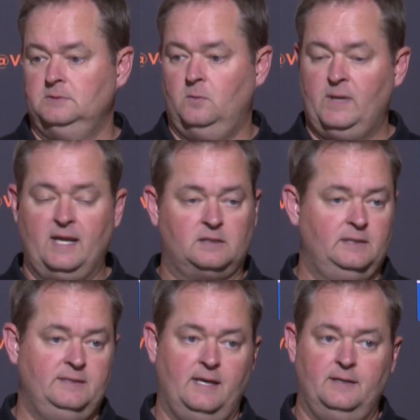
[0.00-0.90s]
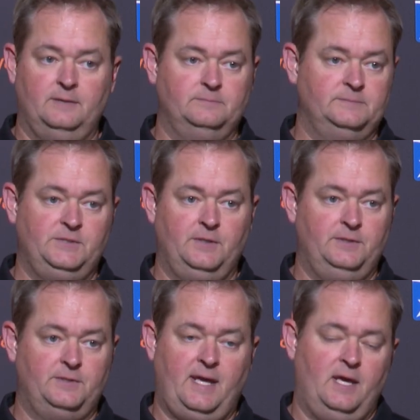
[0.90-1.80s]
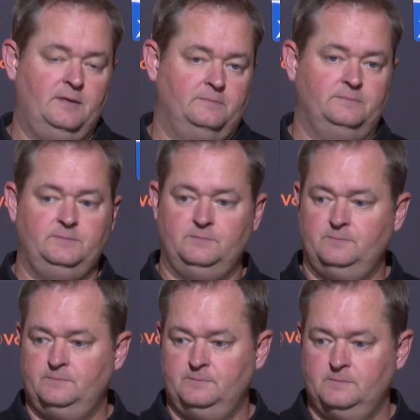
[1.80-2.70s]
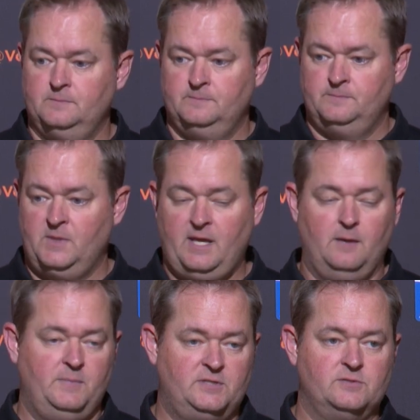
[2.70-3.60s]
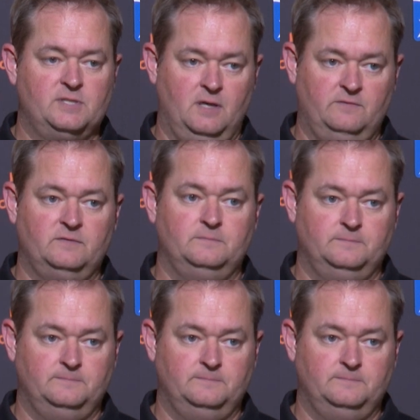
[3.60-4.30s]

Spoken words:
We got to clean that up. You can't beat yourself.